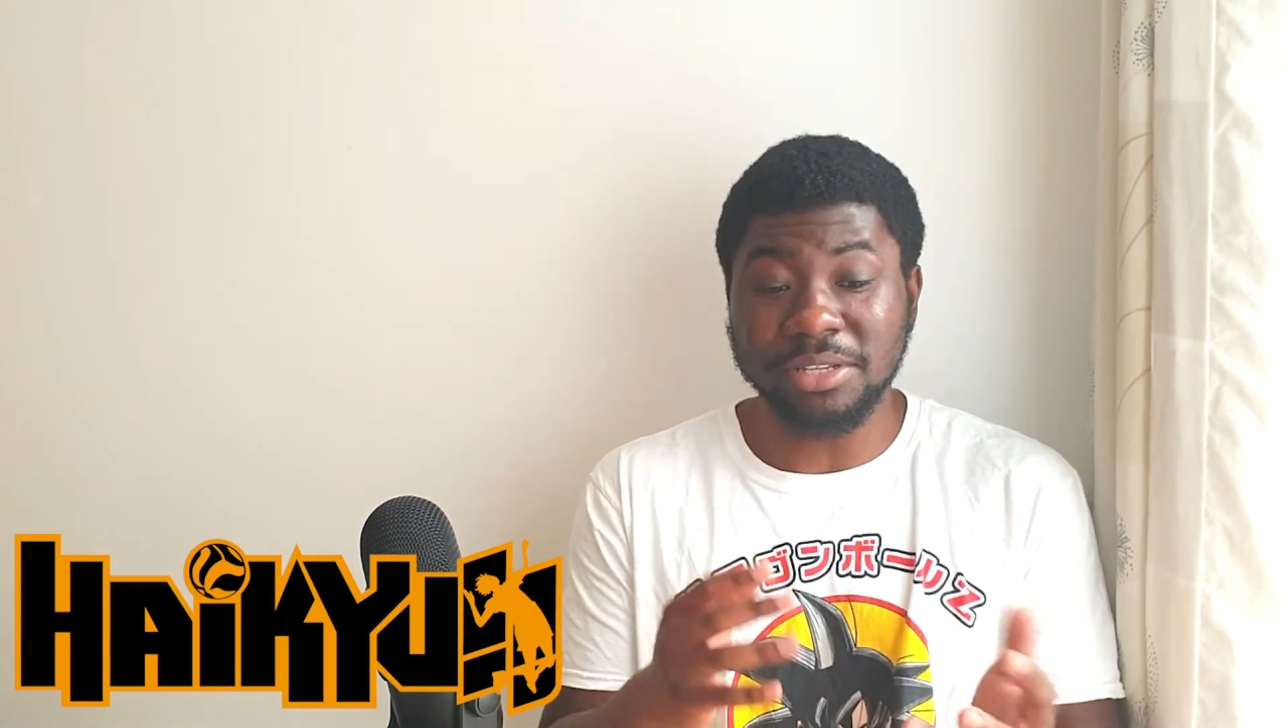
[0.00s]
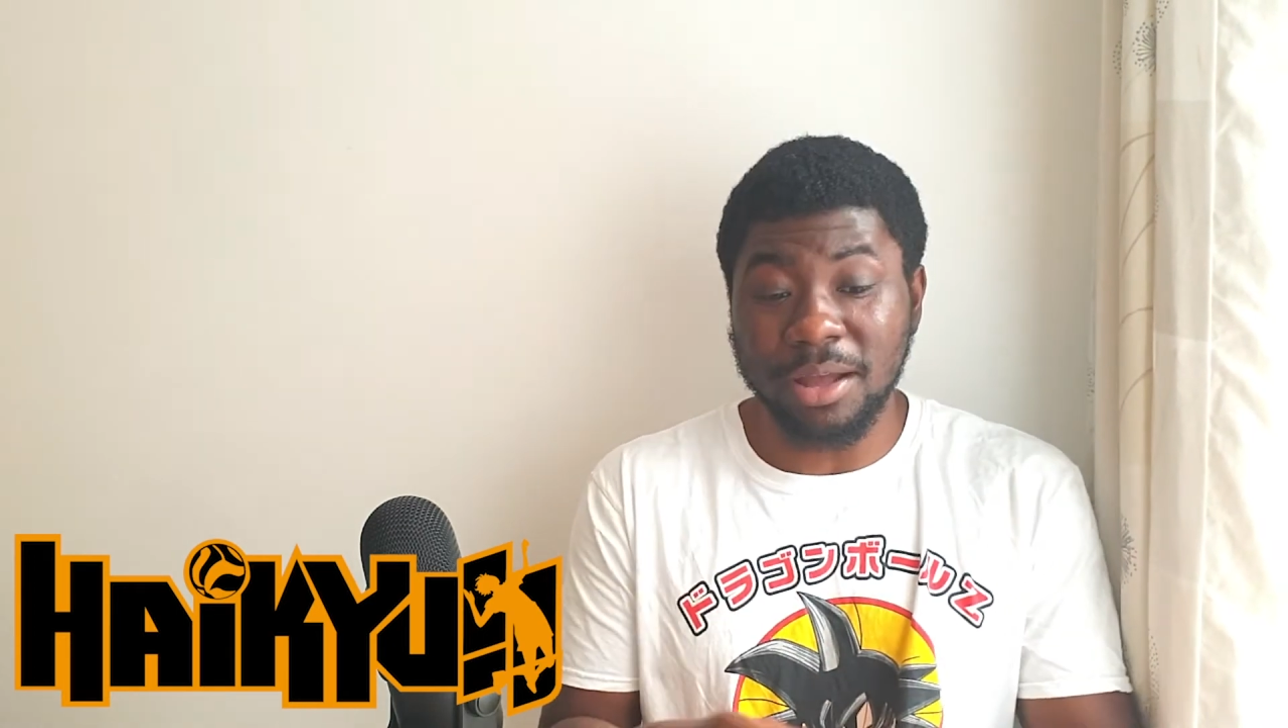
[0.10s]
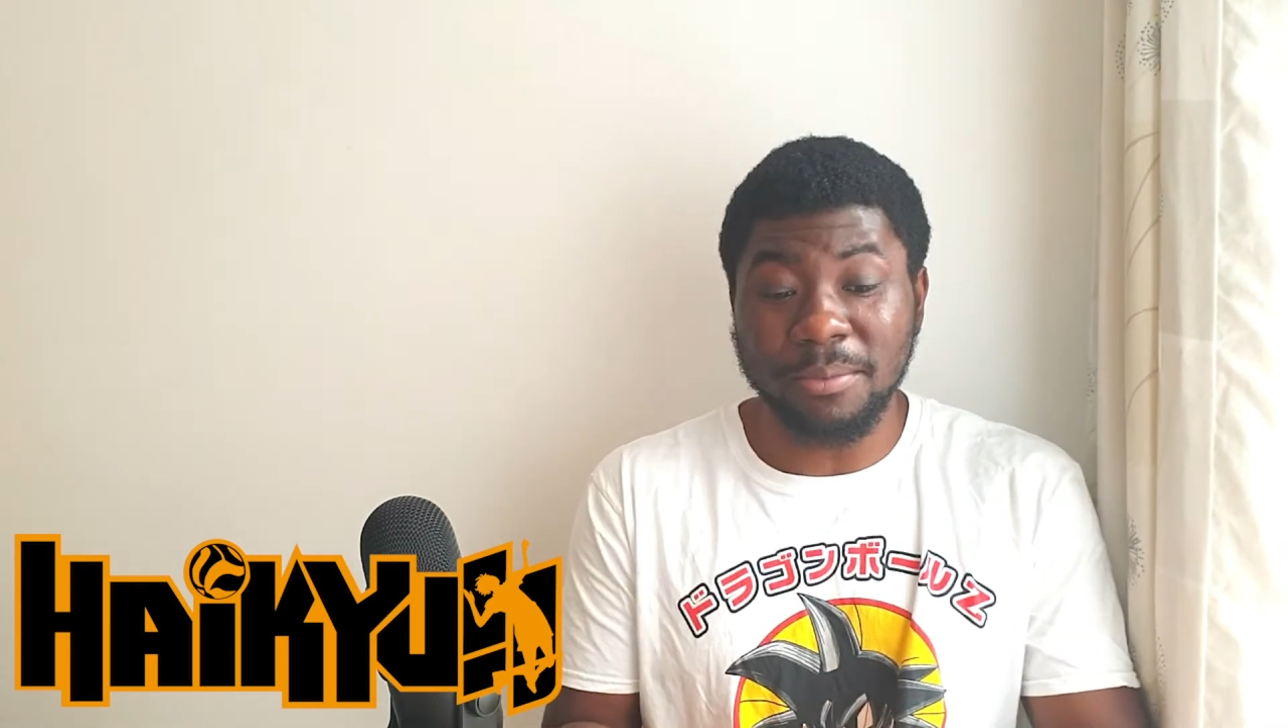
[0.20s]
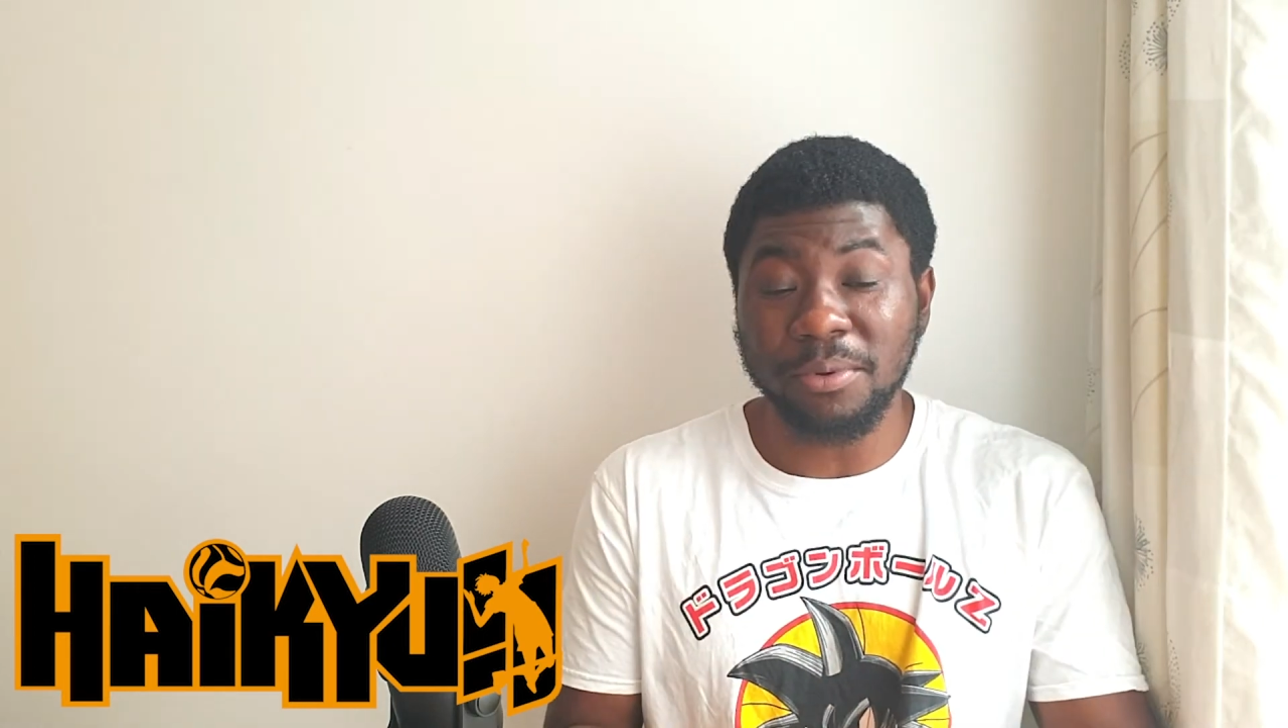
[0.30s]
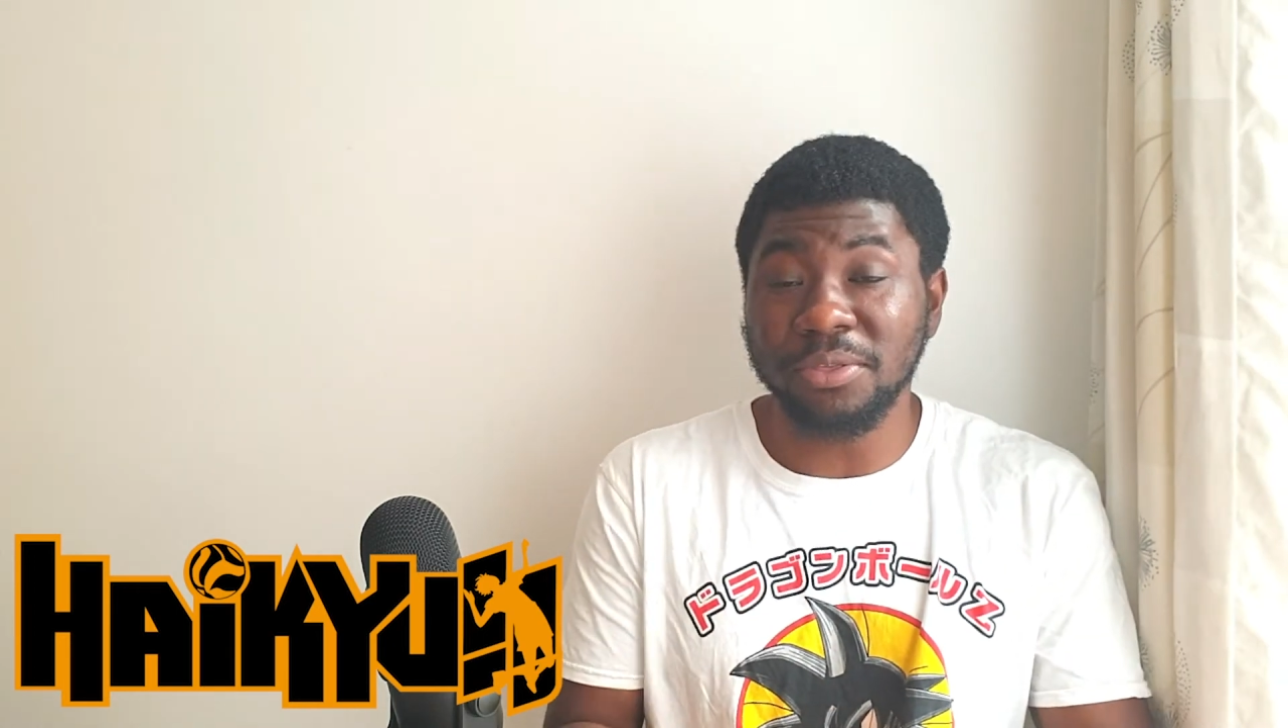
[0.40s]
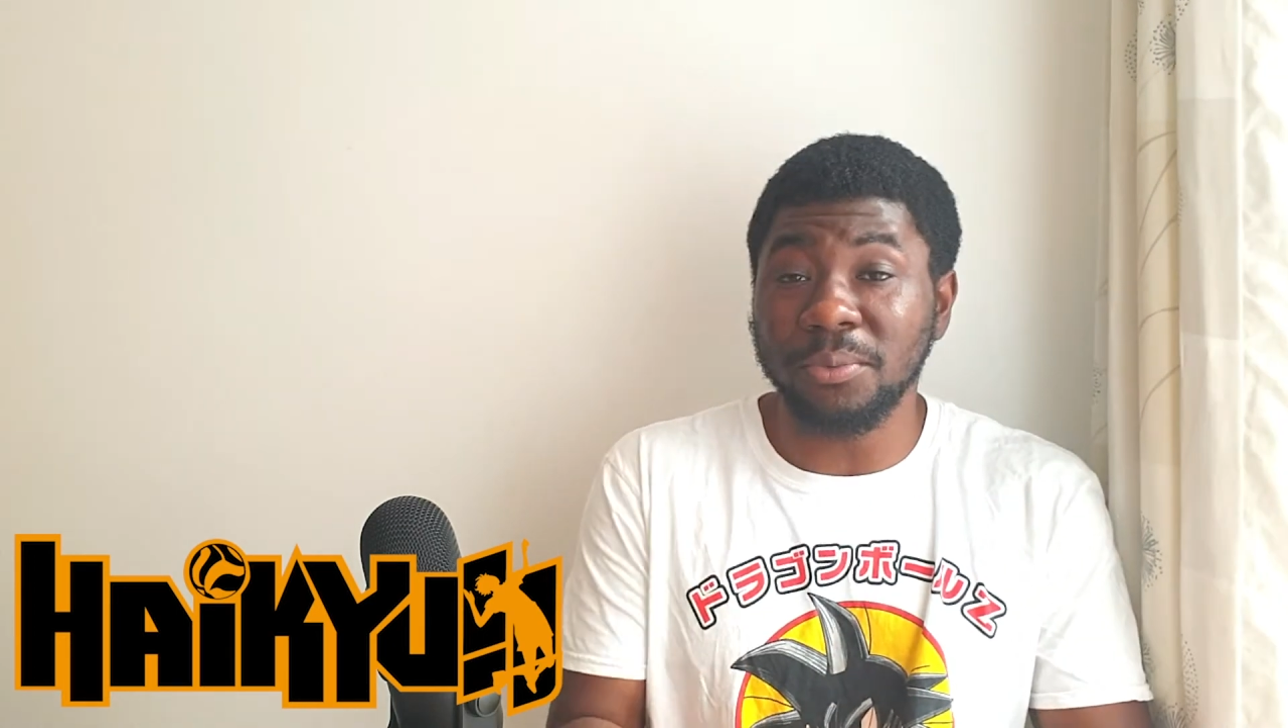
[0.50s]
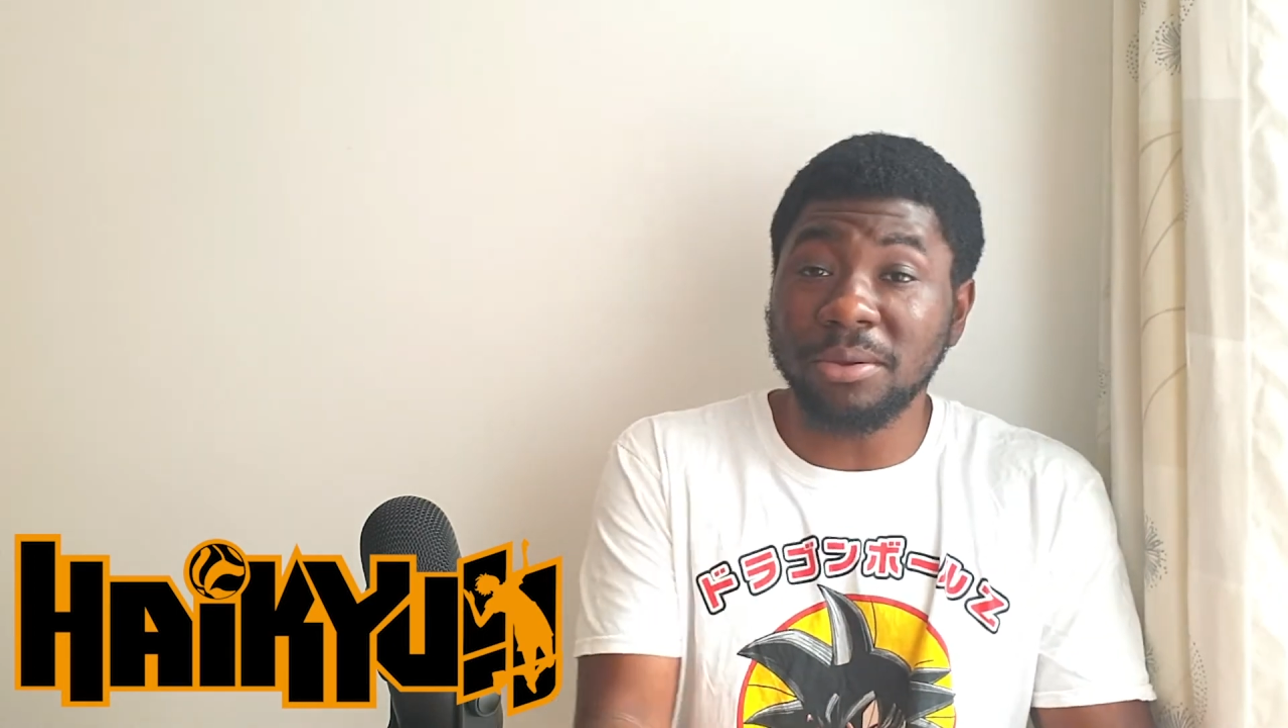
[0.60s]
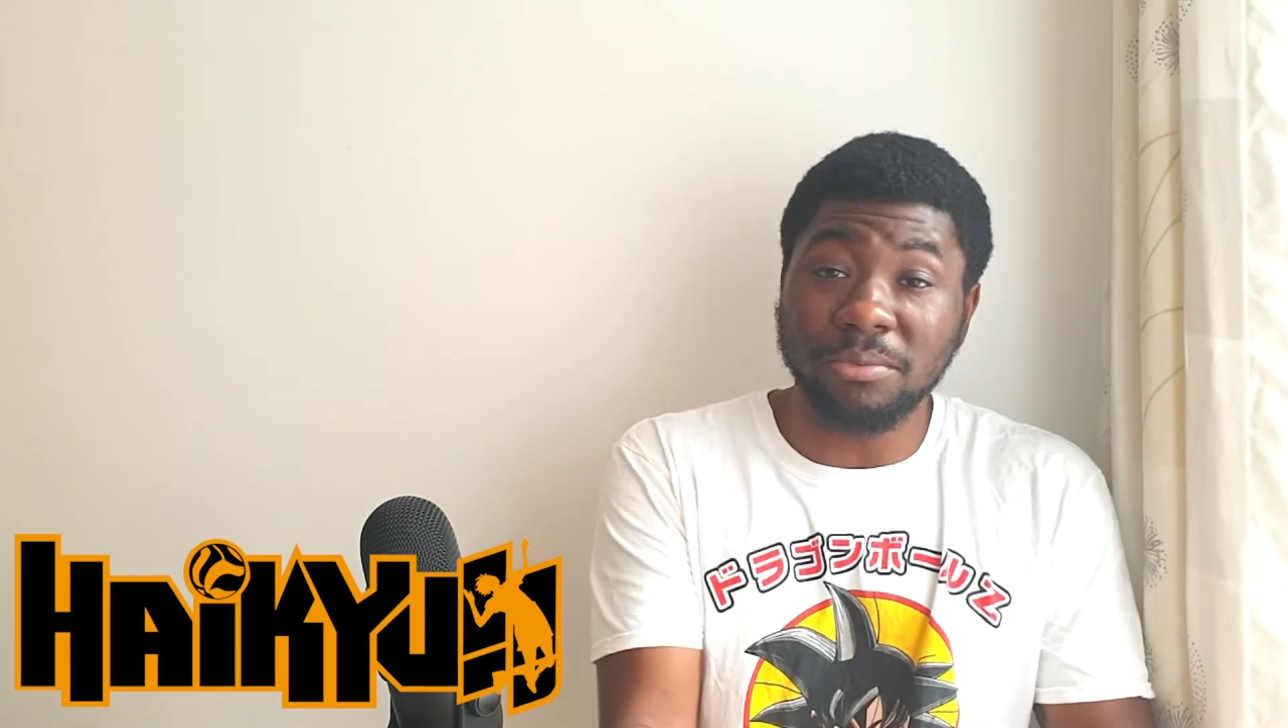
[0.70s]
come out with the win,